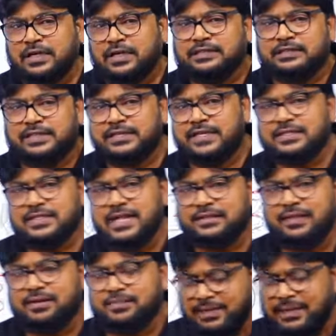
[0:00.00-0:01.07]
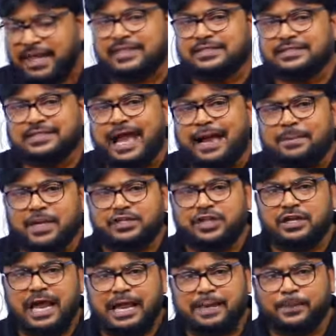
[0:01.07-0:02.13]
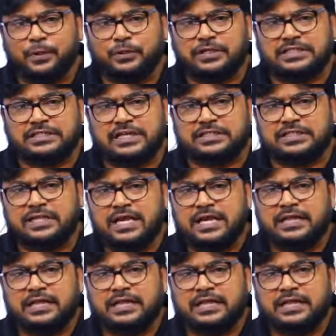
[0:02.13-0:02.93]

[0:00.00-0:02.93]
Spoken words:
This is nothing but establishing hypothesis.